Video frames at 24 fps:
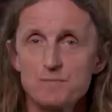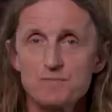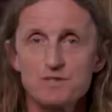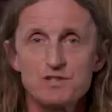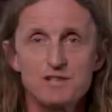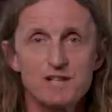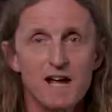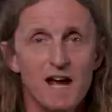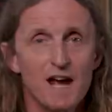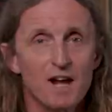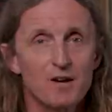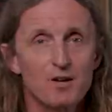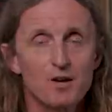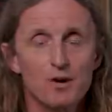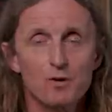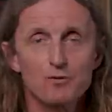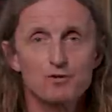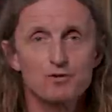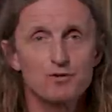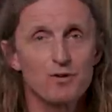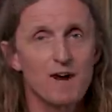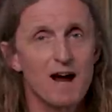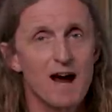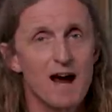some
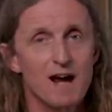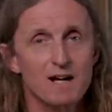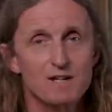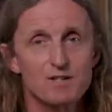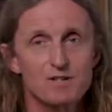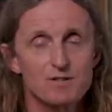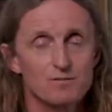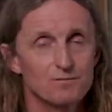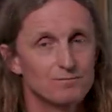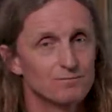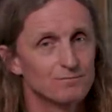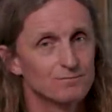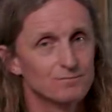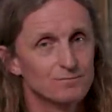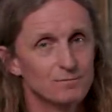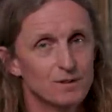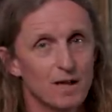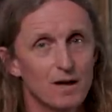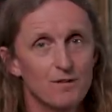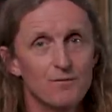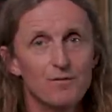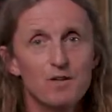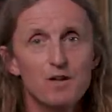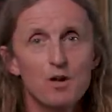standout tracks.
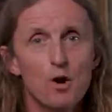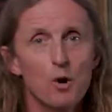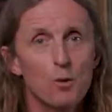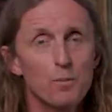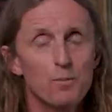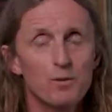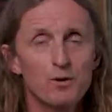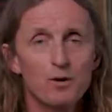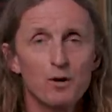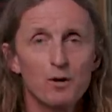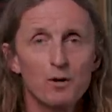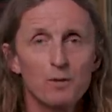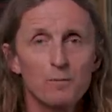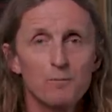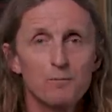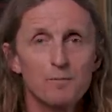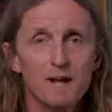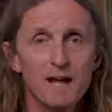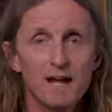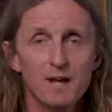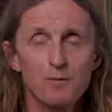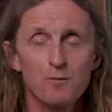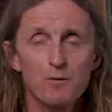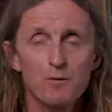Love the opener,
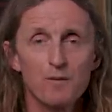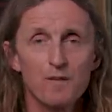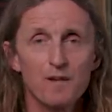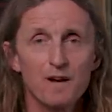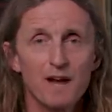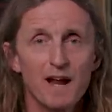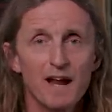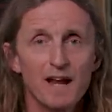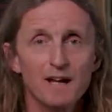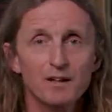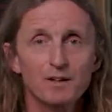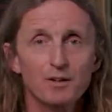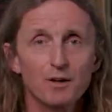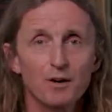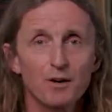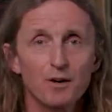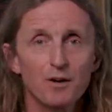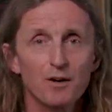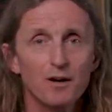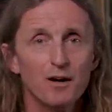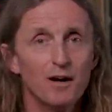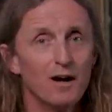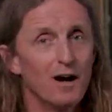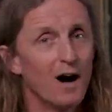Pain with an
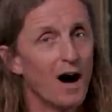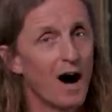Anchor.